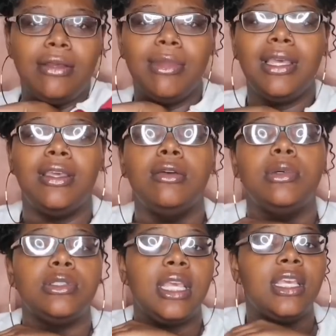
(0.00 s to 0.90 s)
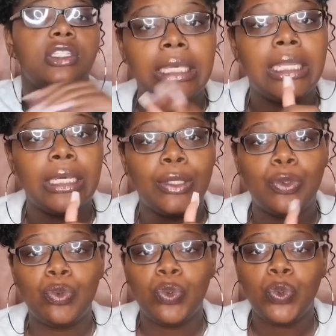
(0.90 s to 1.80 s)
My elbows itch, you
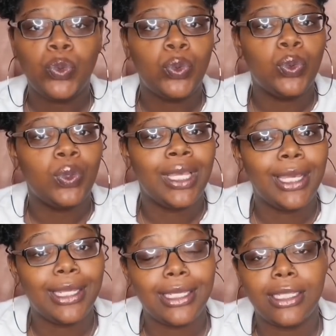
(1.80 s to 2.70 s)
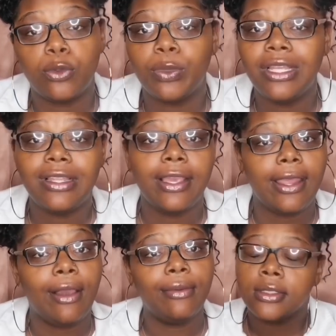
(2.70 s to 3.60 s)
know, had to get the ring light
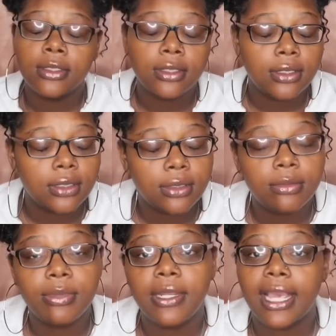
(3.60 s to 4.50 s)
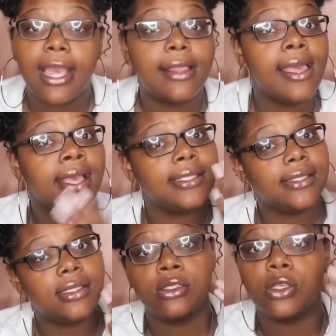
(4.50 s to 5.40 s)
out. But I got
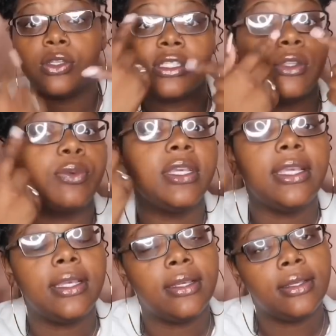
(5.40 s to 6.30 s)
glasses, so you're gonna see the ring.